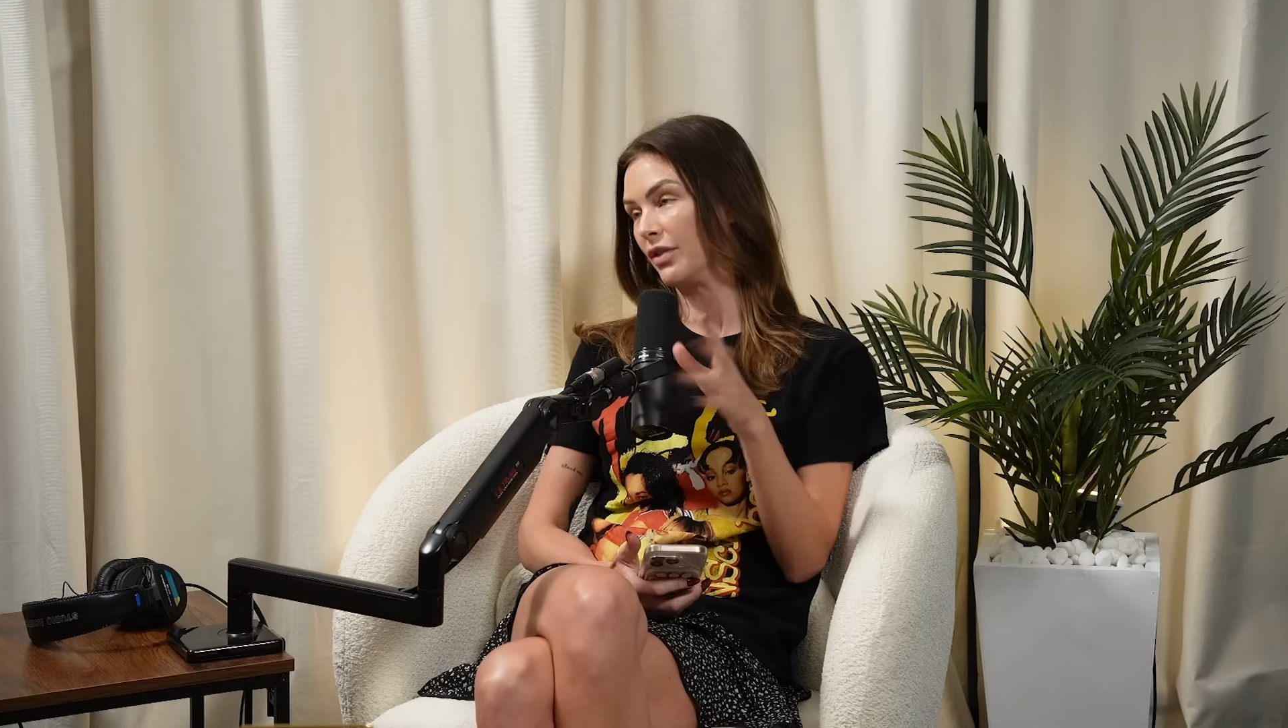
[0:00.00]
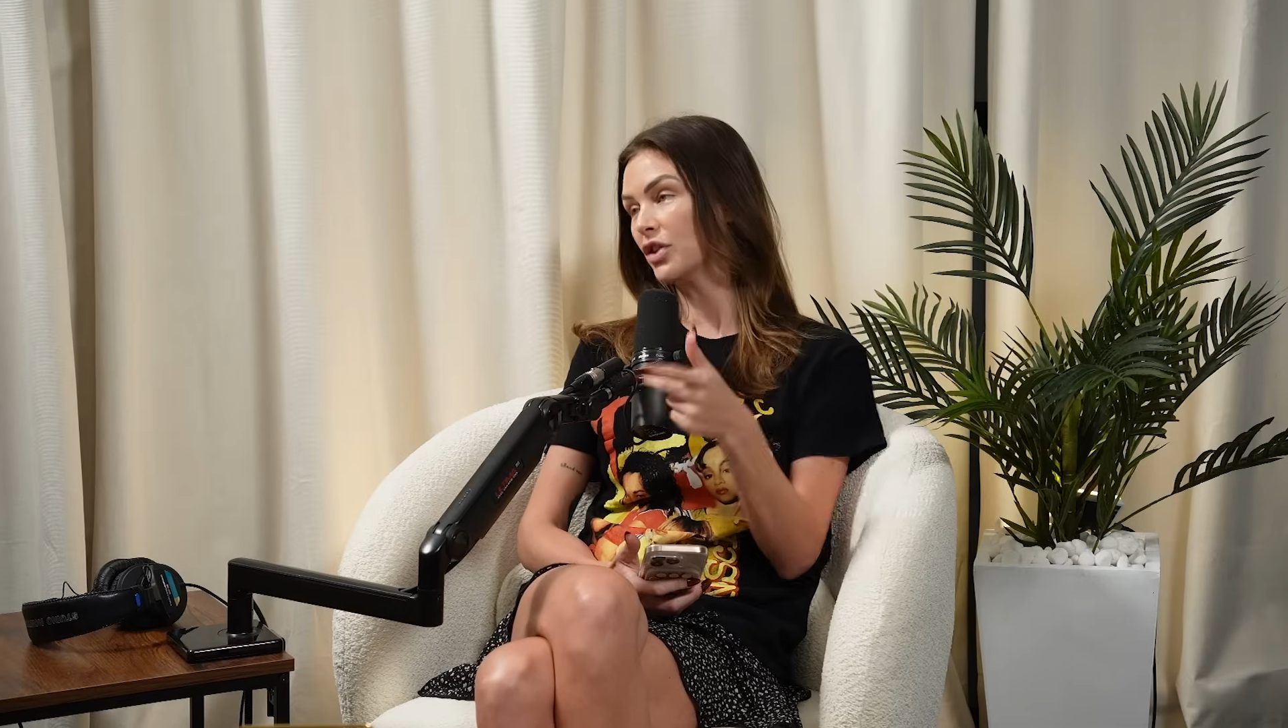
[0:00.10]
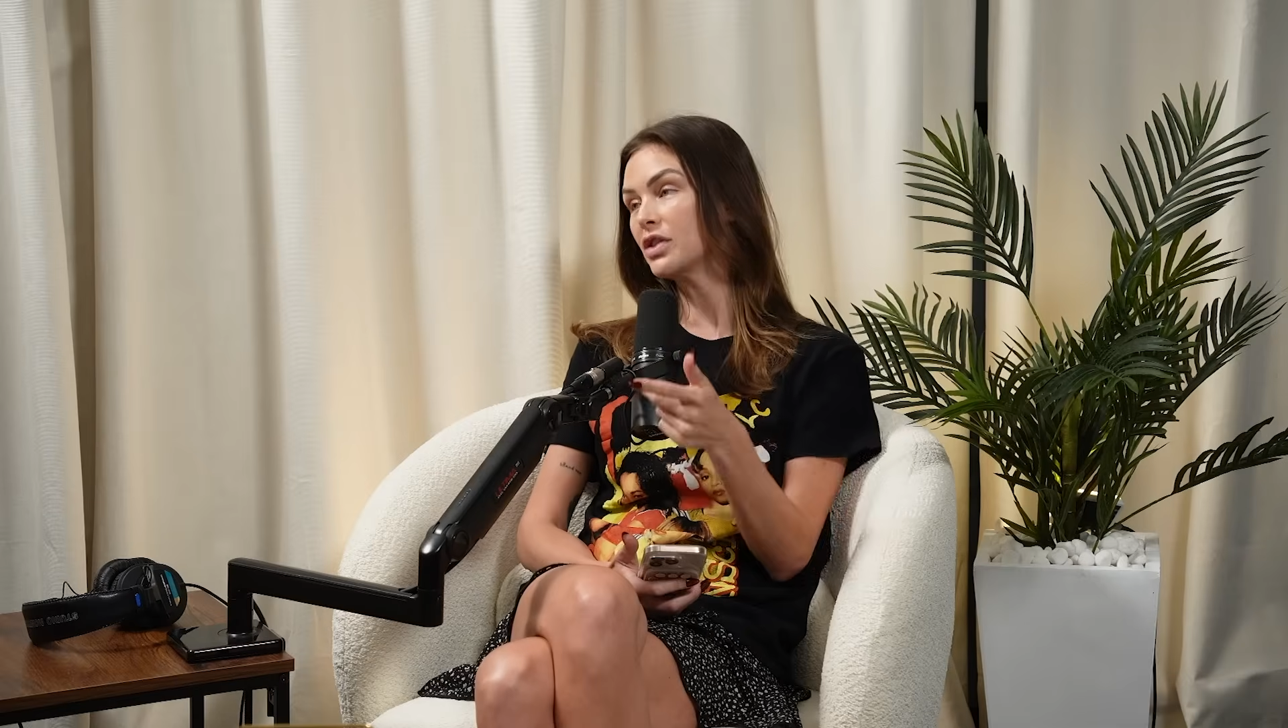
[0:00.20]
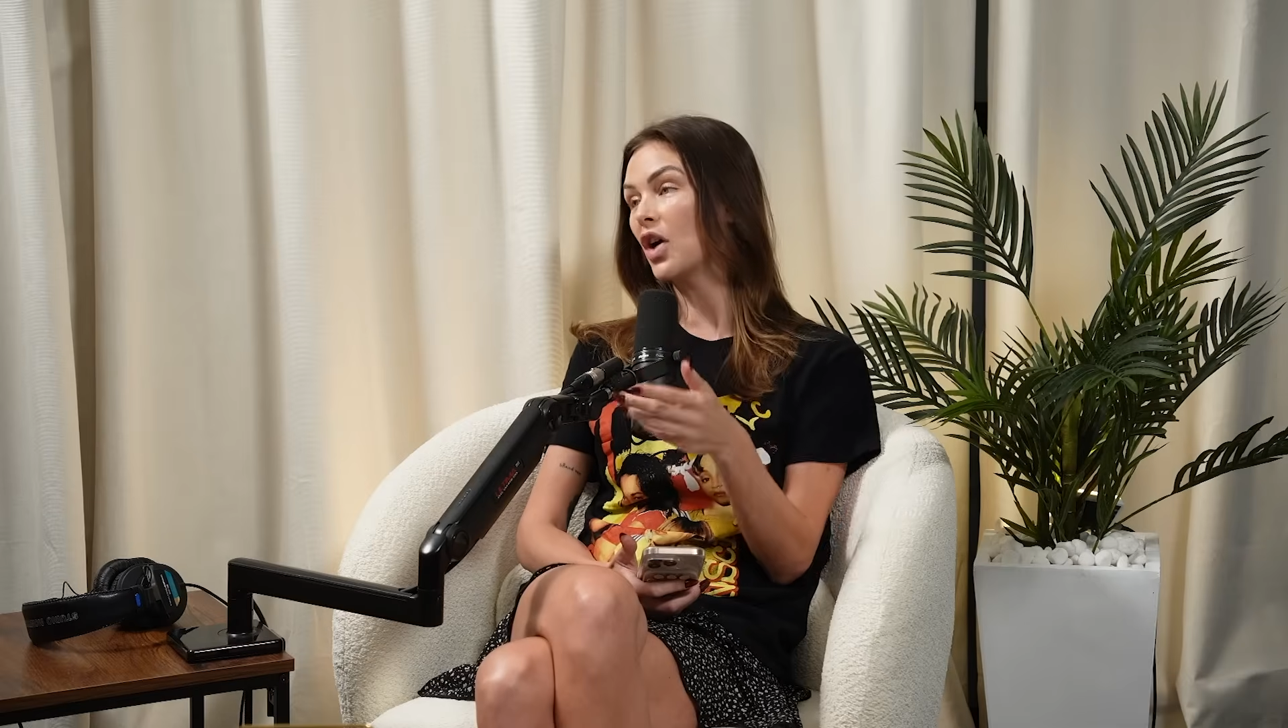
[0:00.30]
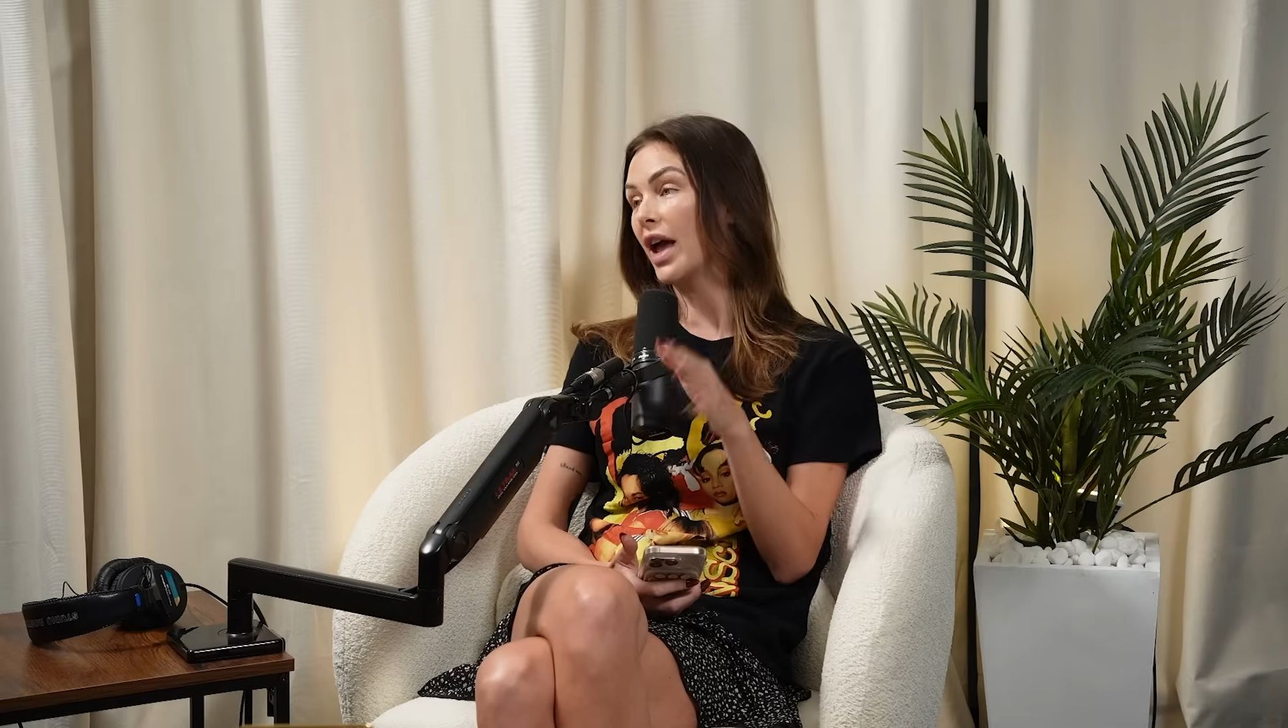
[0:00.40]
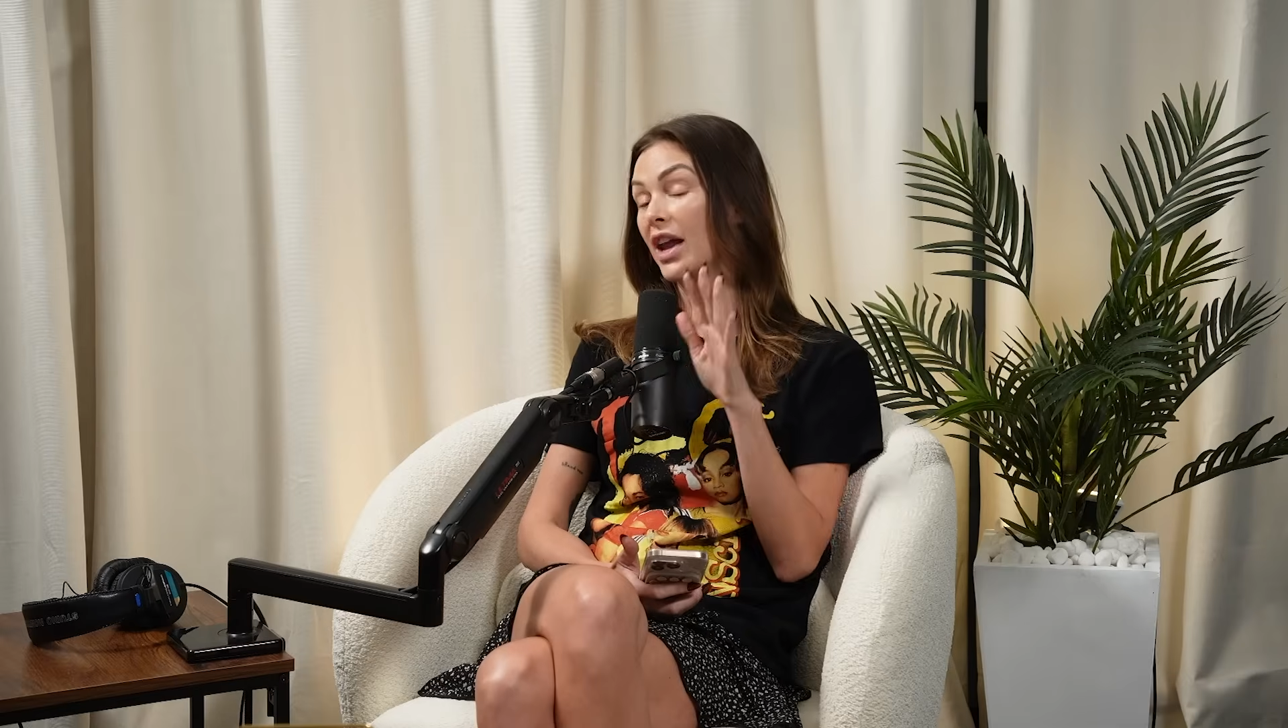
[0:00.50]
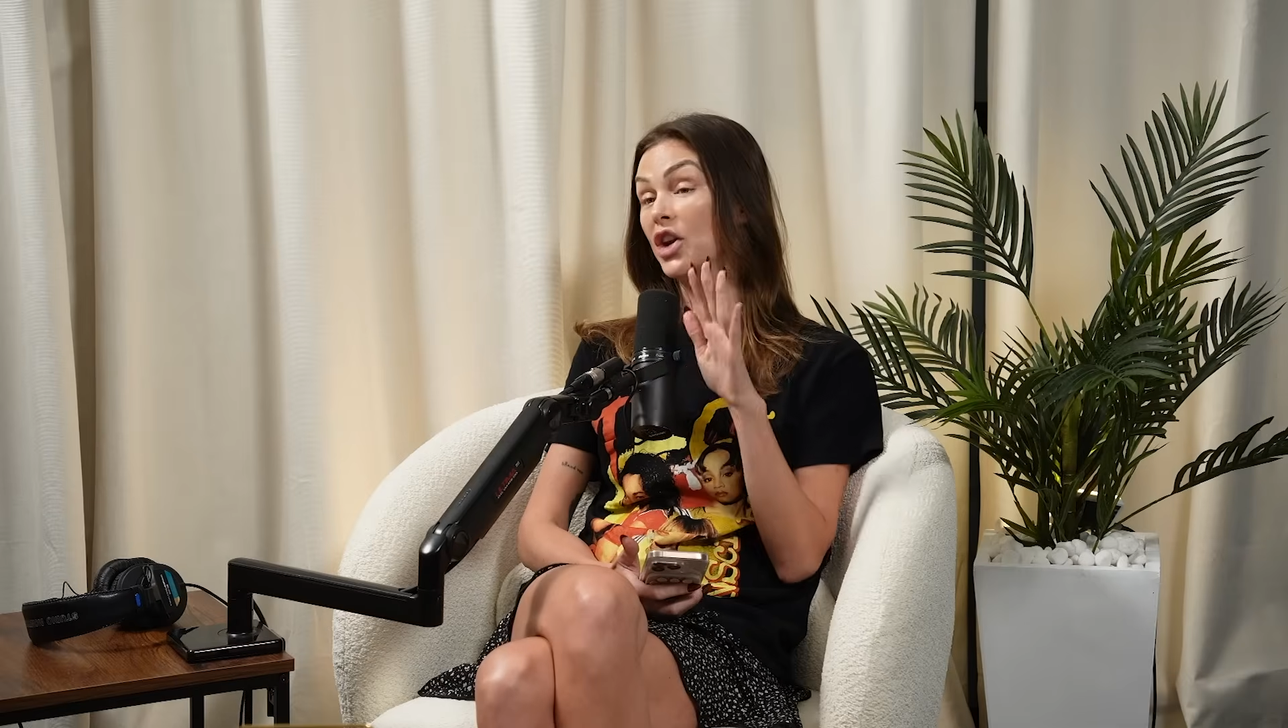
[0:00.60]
First of all, I had